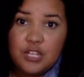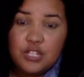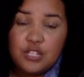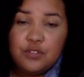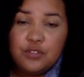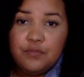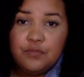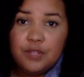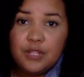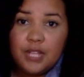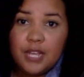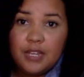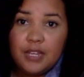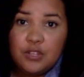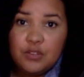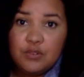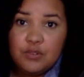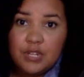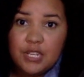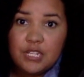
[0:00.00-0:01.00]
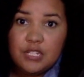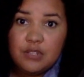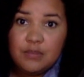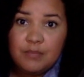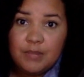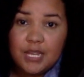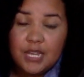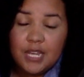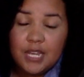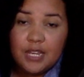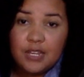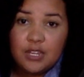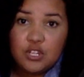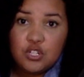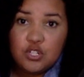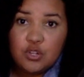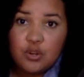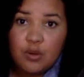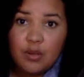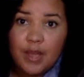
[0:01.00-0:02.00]
So you feel like you need to be in
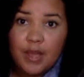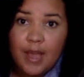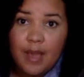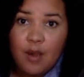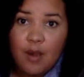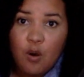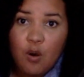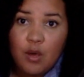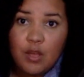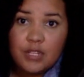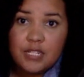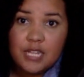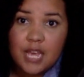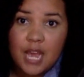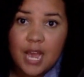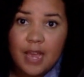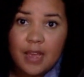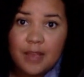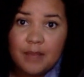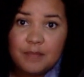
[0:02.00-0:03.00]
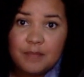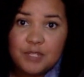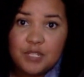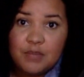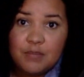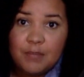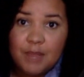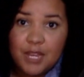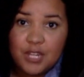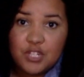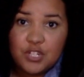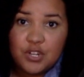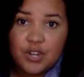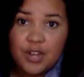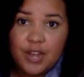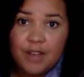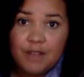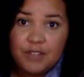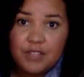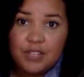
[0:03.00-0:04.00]
control at all times to make sure
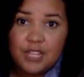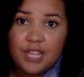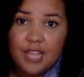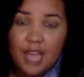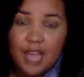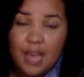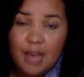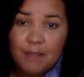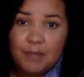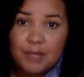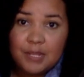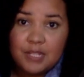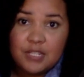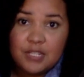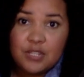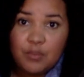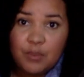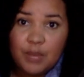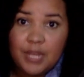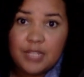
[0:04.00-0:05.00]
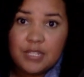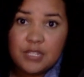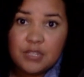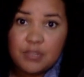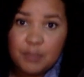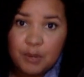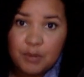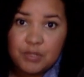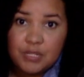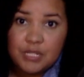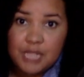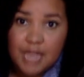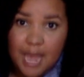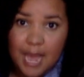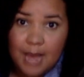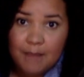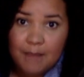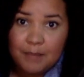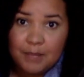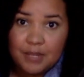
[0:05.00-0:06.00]
everything happens the way it's supposed to
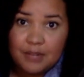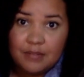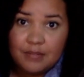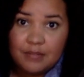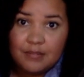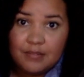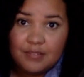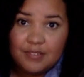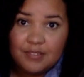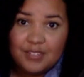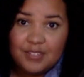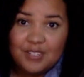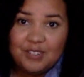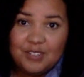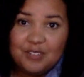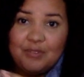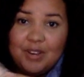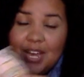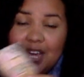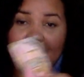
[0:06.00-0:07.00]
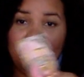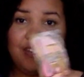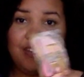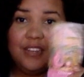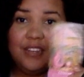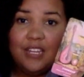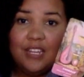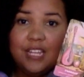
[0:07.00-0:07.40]
happen, right?